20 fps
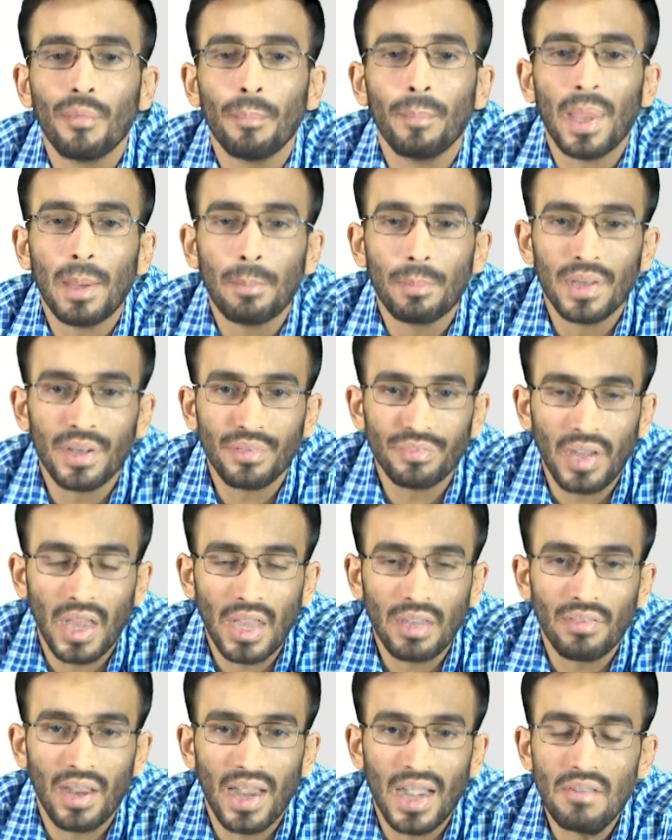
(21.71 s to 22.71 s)
paper
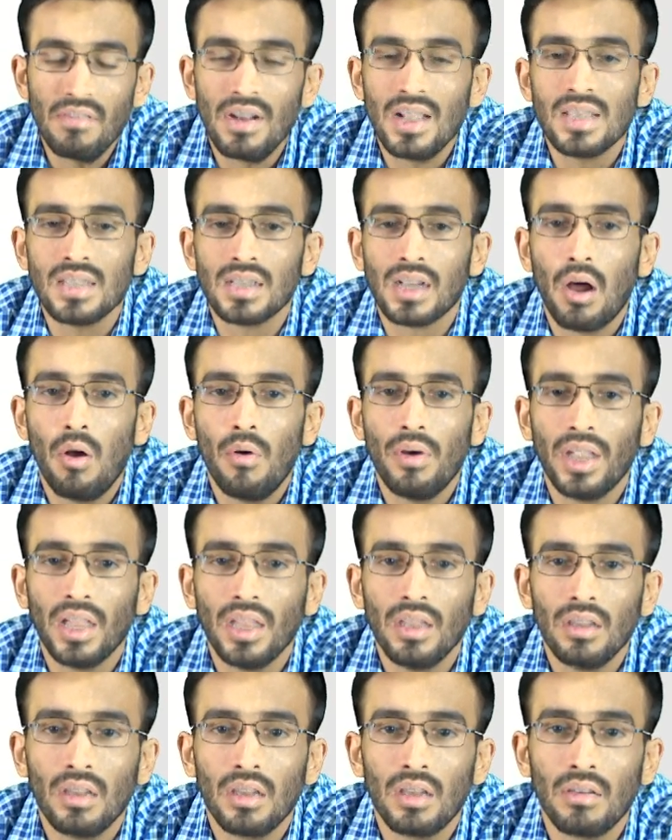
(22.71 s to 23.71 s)
5 advanced
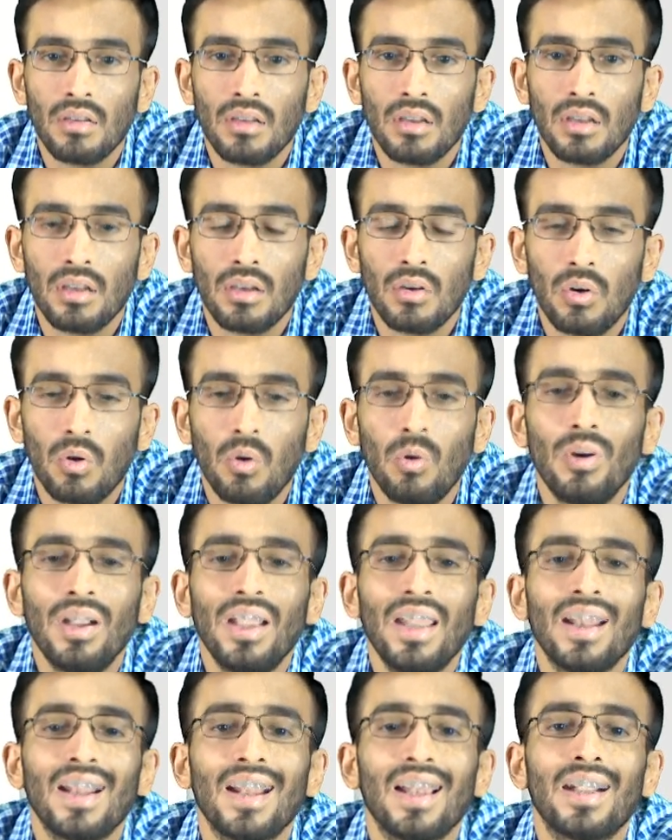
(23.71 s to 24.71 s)
accounting
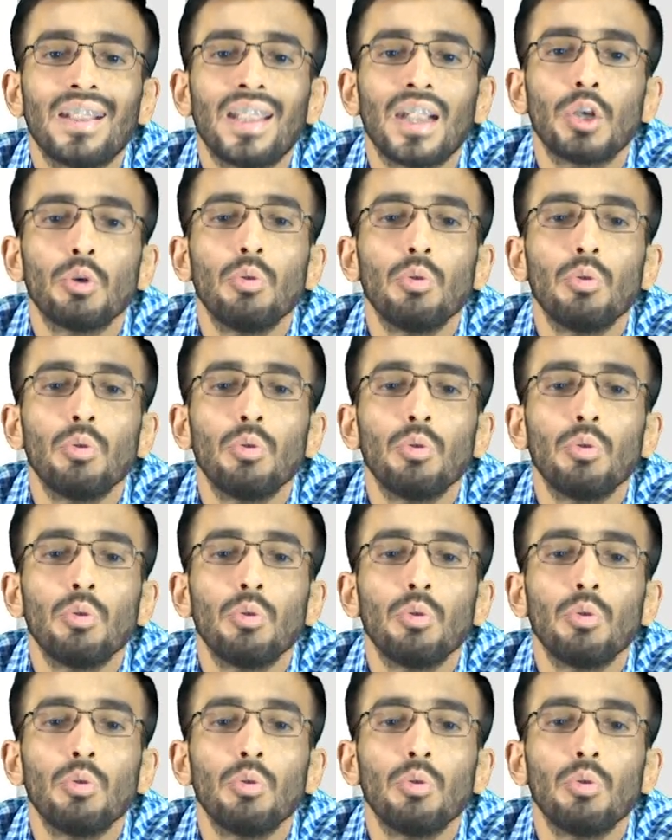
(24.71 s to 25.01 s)
only related to